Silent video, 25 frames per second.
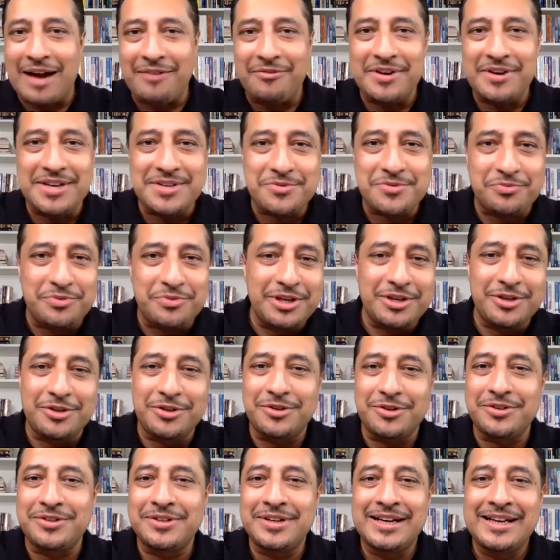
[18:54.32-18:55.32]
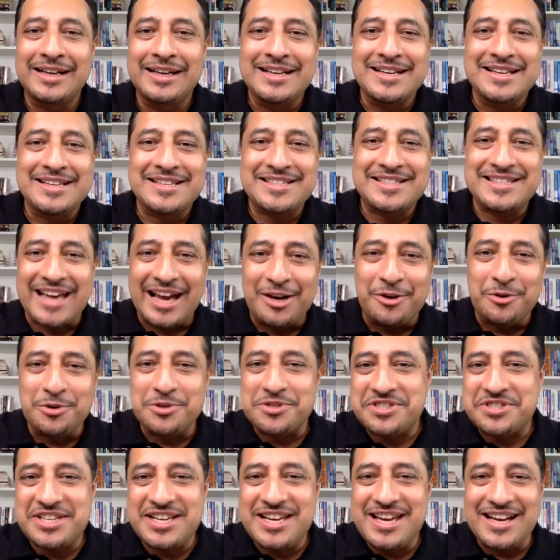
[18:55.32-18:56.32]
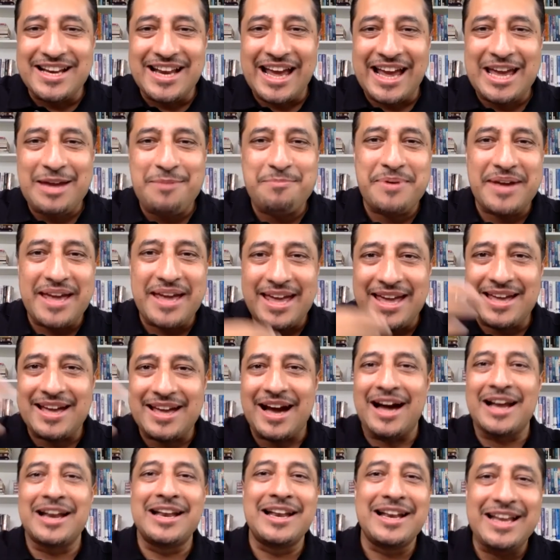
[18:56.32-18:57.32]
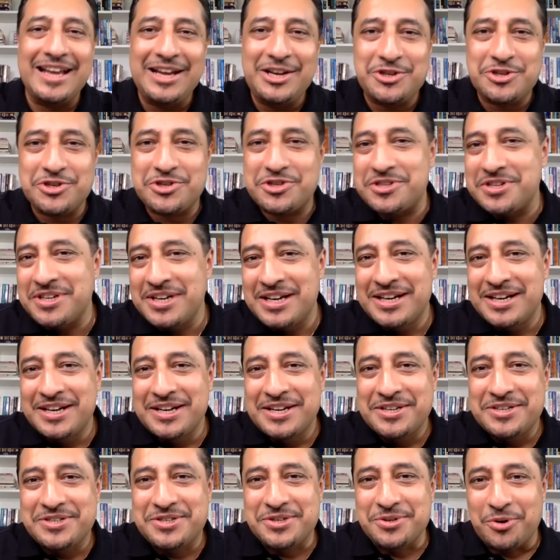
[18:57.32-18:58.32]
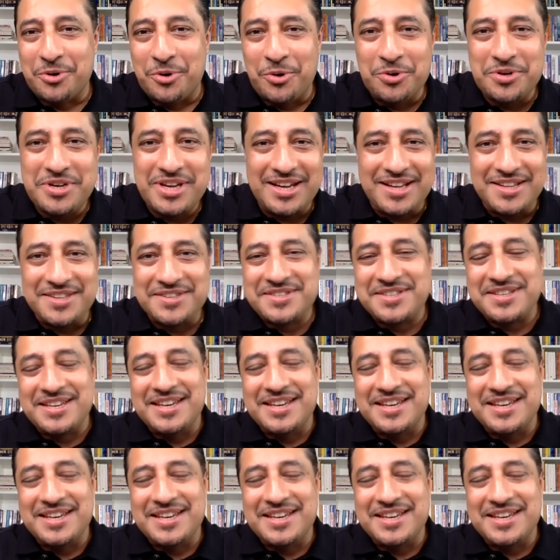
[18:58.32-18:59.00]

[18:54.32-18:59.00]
his real sales DNA being unleashed to audiences